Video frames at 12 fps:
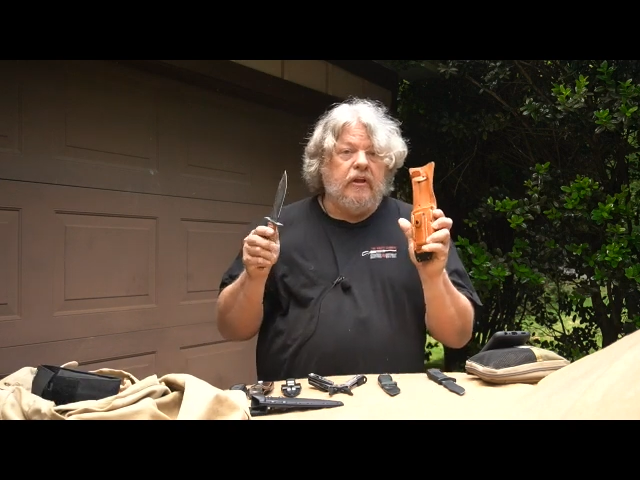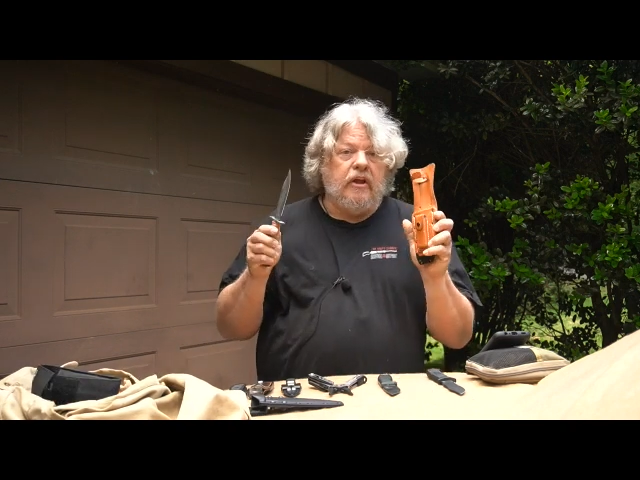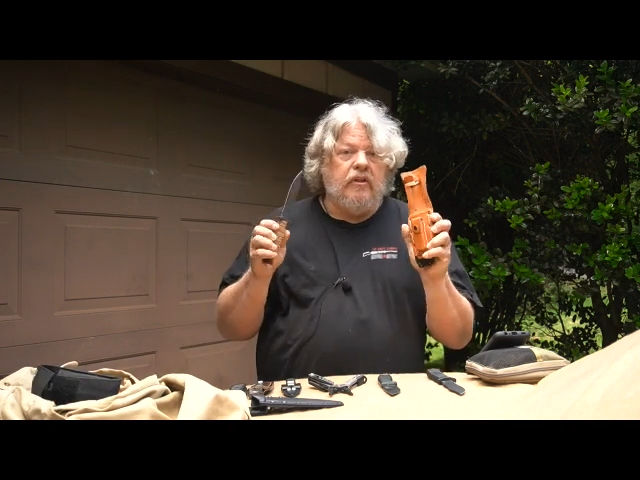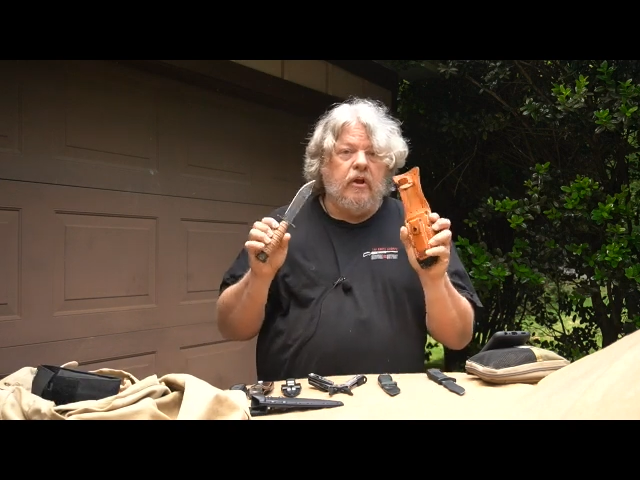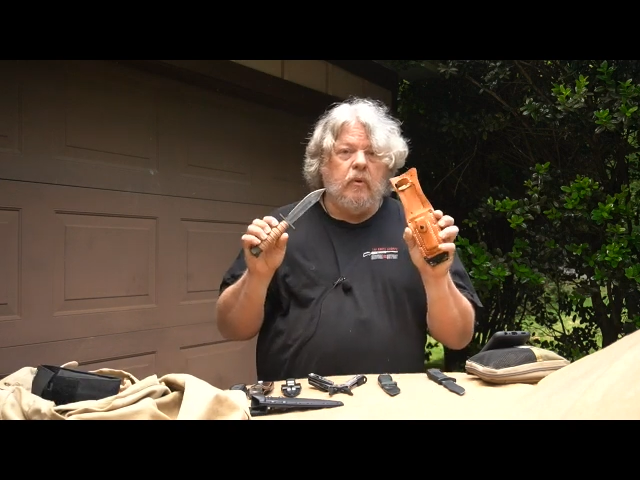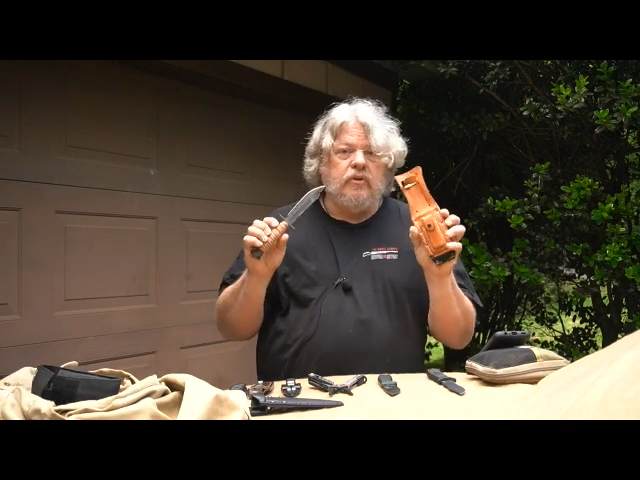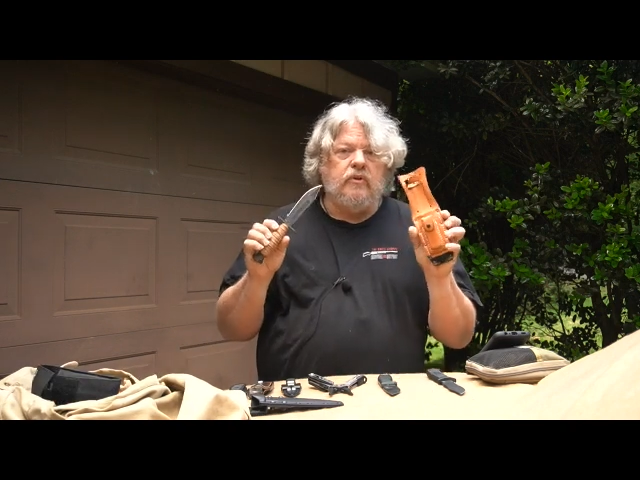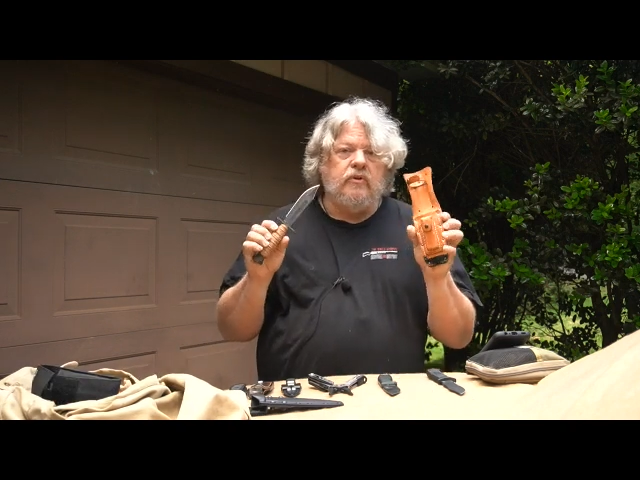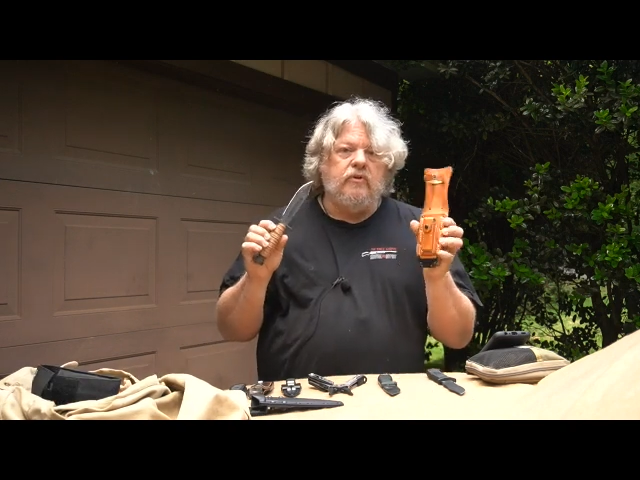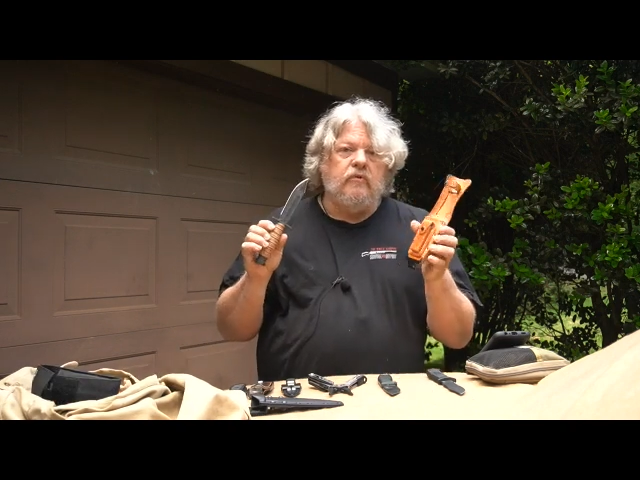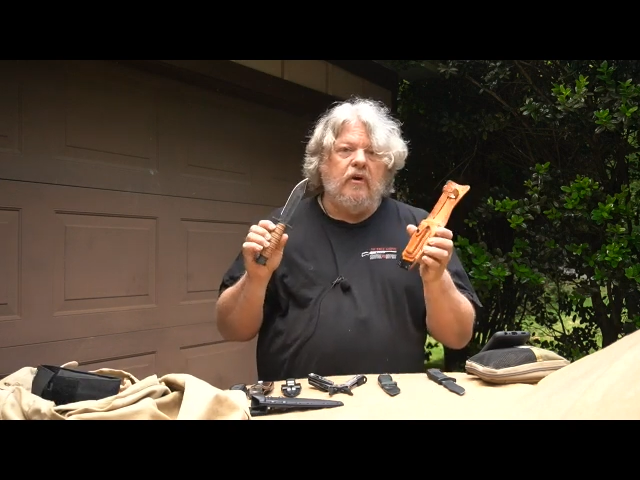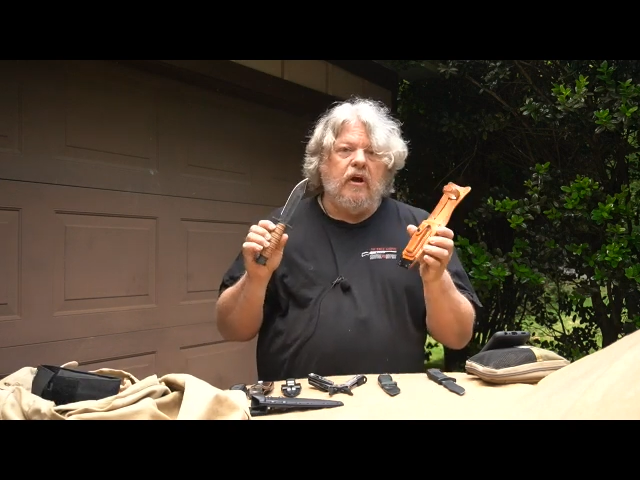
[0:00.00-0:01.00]
the original
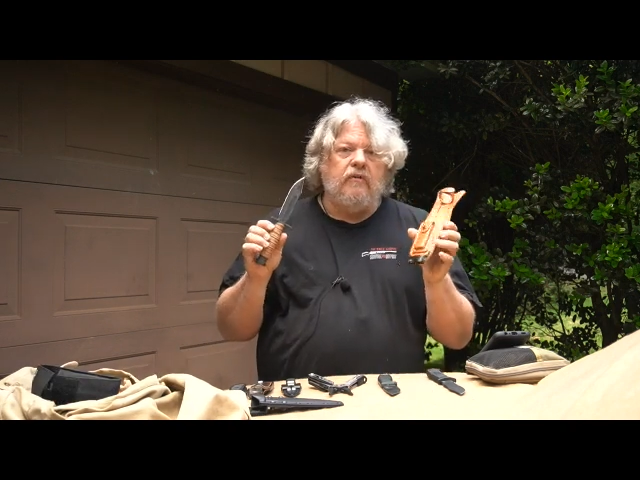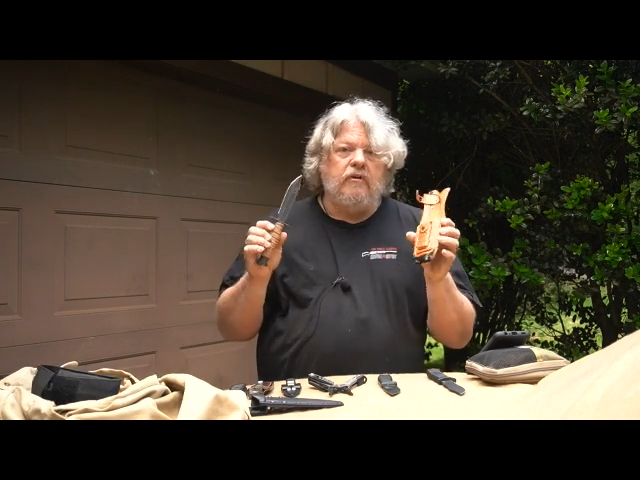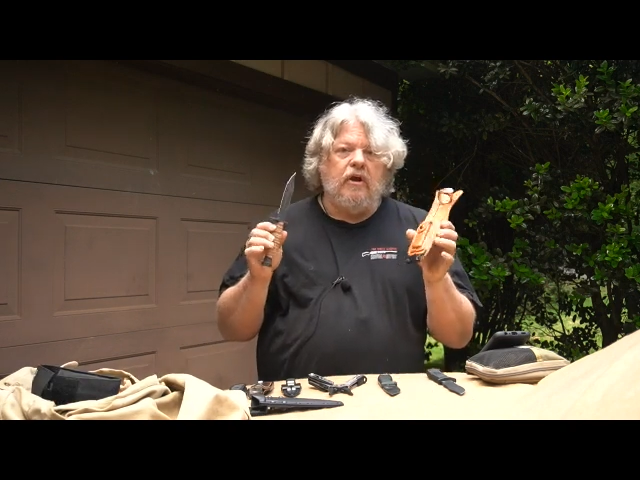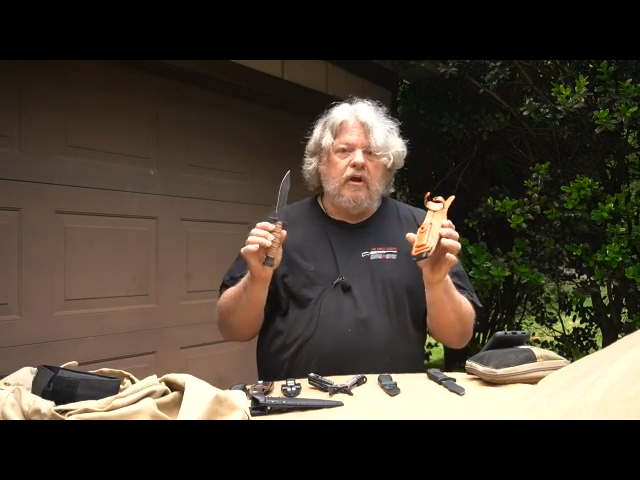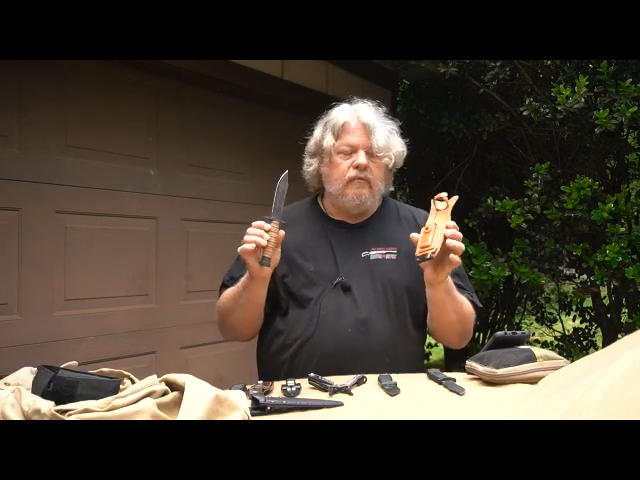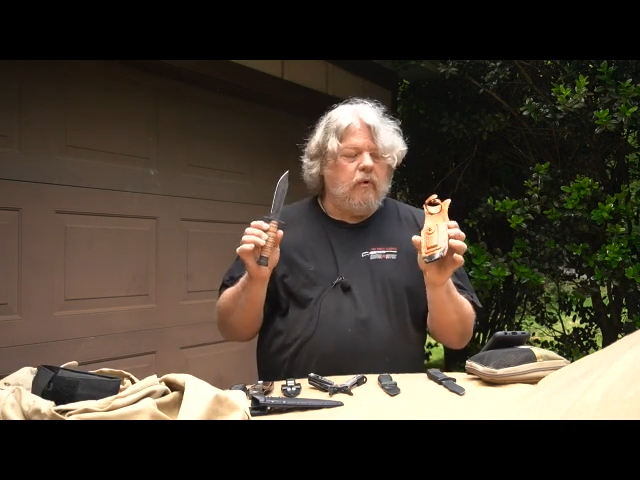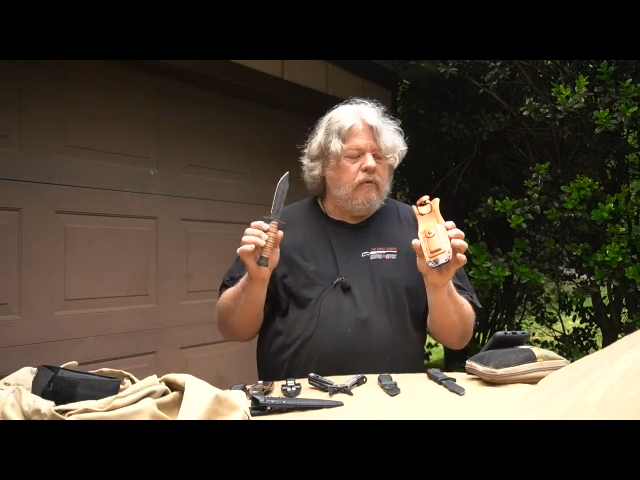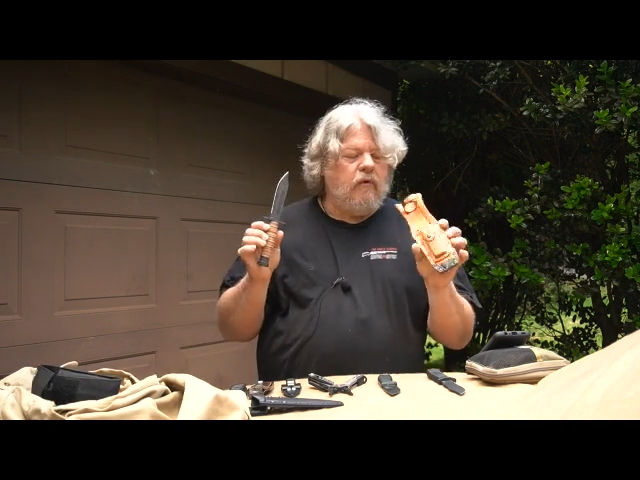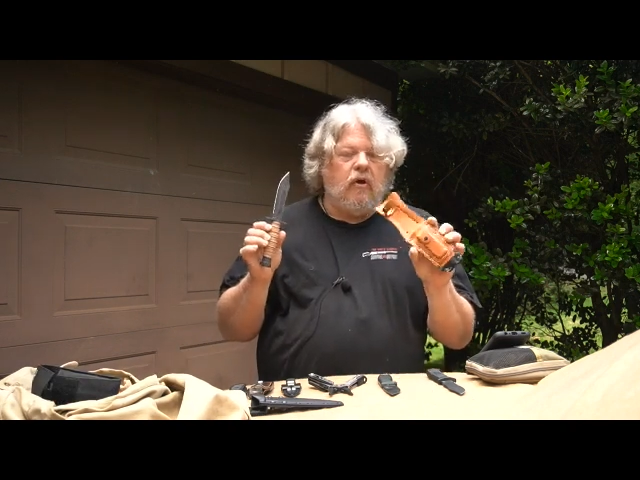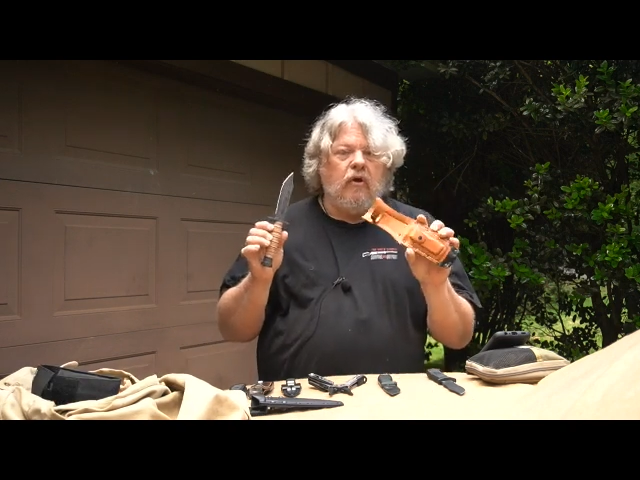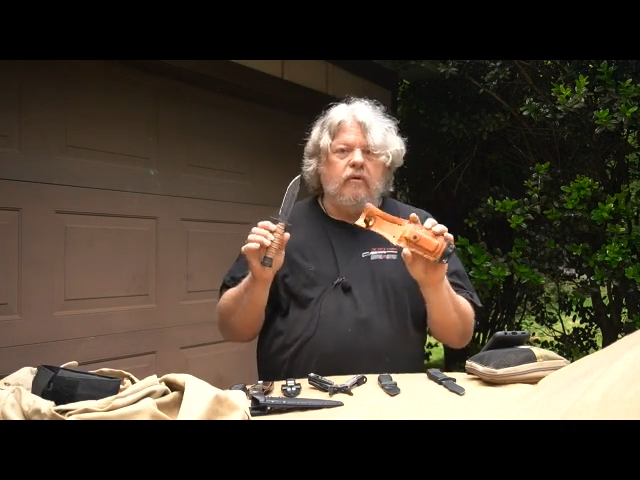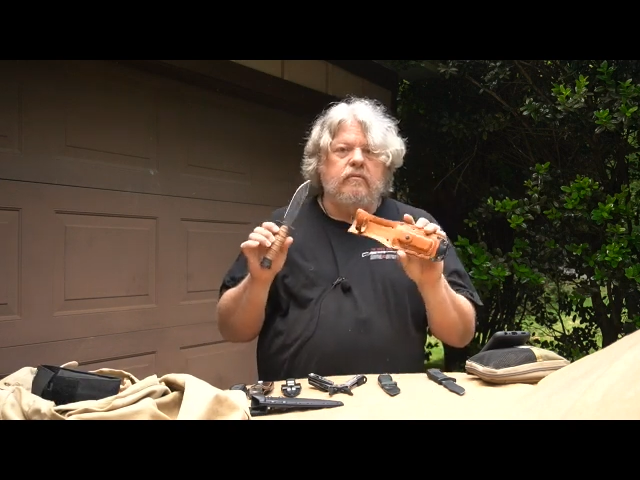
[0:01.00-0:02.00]
survival knife we've
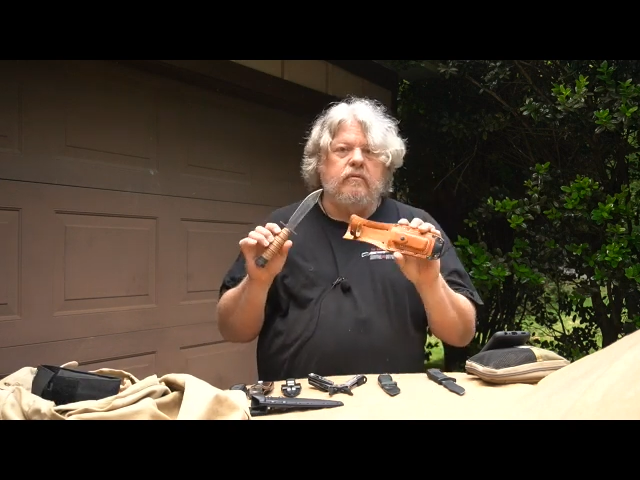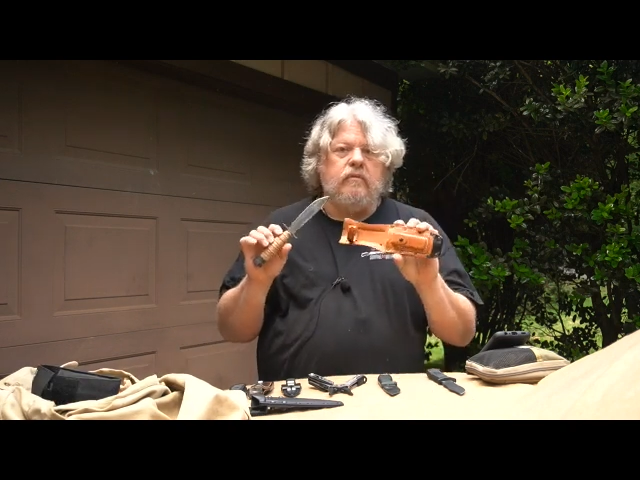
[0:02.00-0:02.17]
all